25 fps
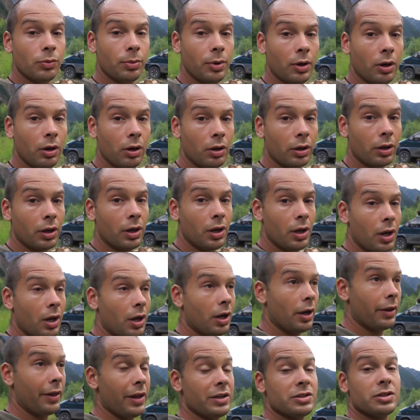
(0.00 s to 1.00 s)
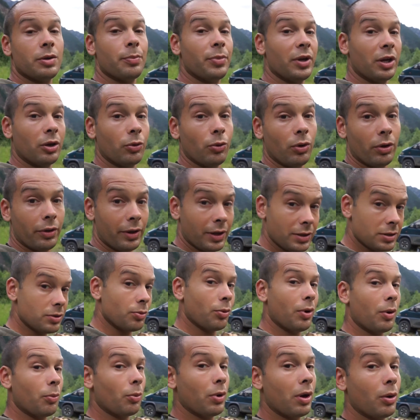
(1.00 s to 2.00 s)
Park, and that's the big one. That's the
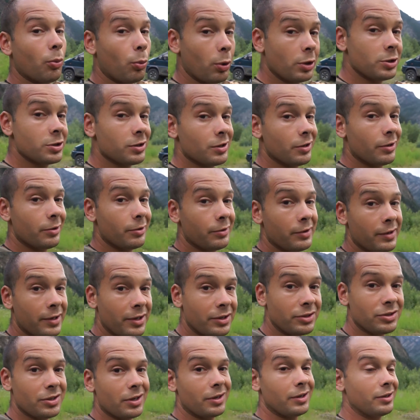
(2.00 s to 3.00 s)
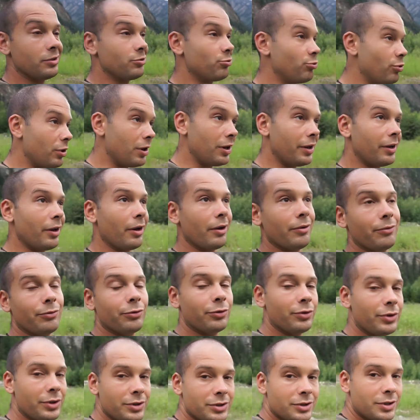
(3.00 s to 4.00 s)
one where Whistler is, and it's really known
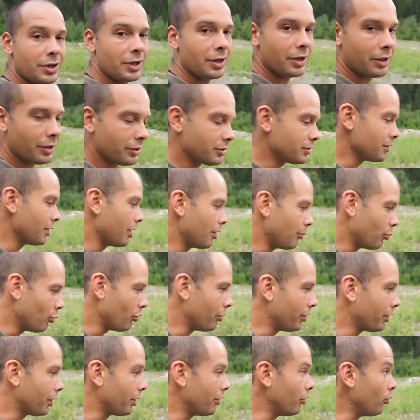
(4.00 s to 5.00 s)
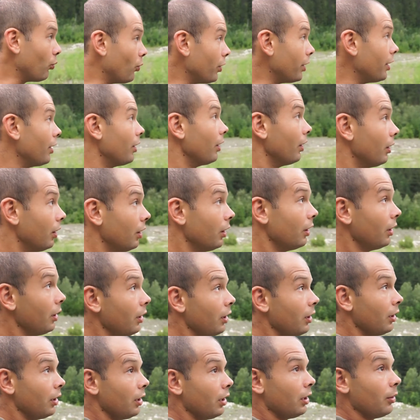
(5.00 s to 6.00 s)
for its skiing and snowboarding in the winter.
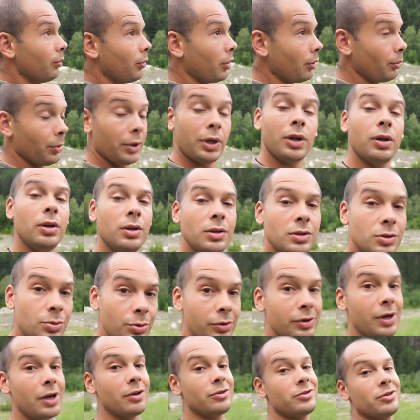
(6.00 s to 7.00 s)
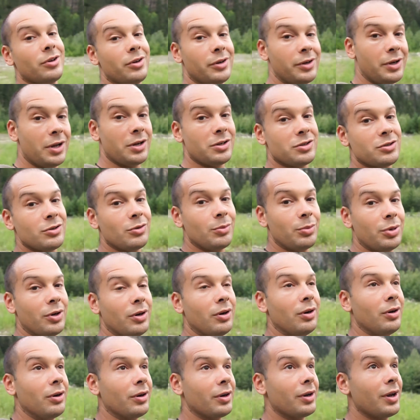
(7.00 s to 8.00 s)
But because we're outside a national
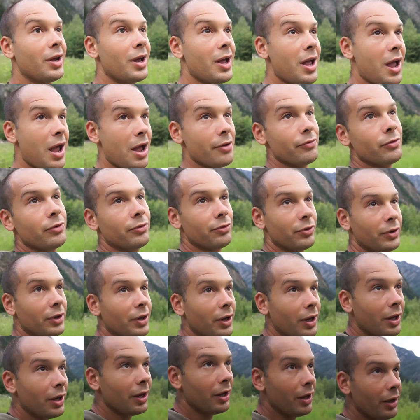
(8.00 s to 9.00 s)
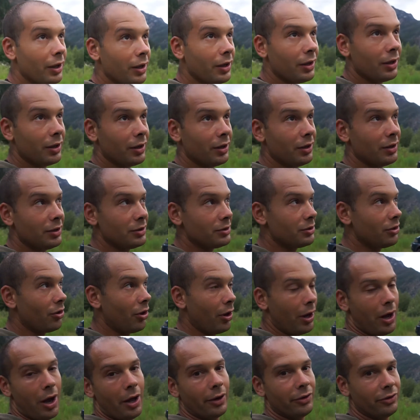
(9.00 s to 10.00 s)
park, everything here is
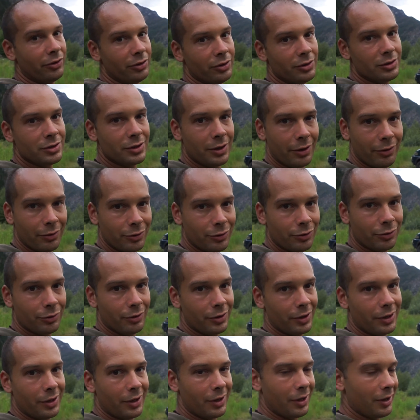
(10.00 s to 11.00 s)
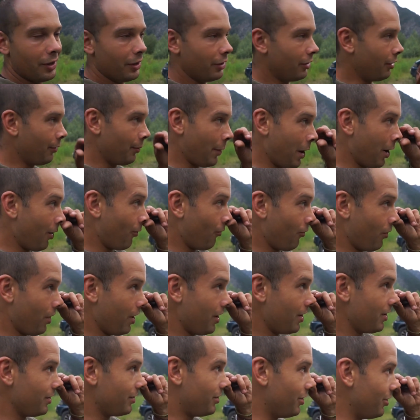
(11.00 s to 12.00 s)
like hunter's territory. No matter
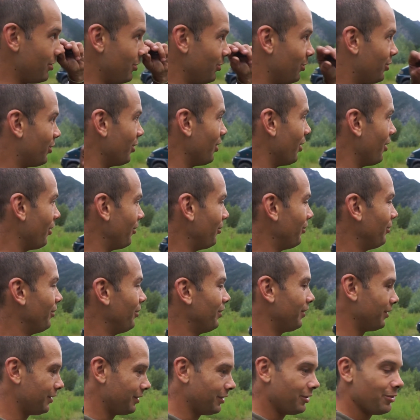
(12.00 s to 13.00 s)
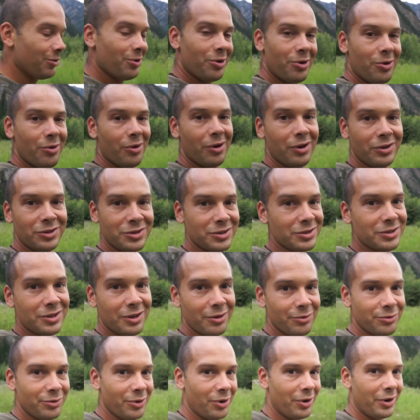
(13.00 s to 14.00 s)
where you go, you are just
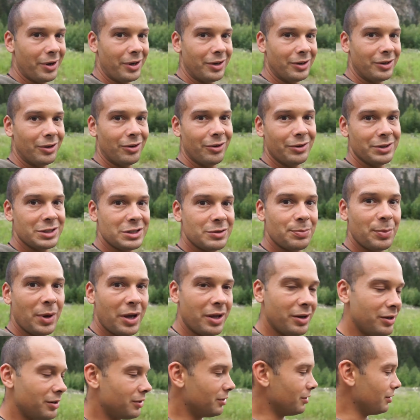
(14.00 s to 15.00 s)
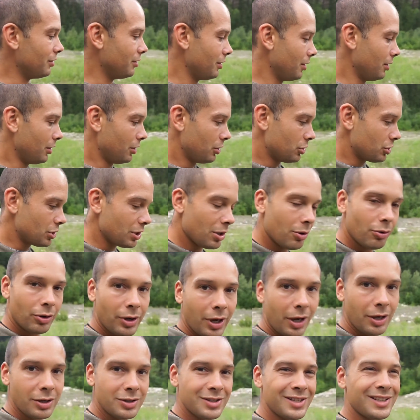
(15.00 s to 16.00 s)
going to find like spent shell
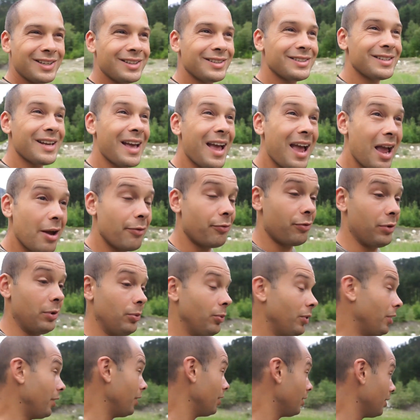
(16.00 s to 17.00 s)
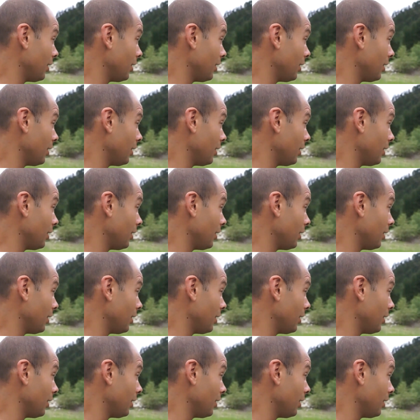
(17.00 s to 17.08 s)
casings everywhere.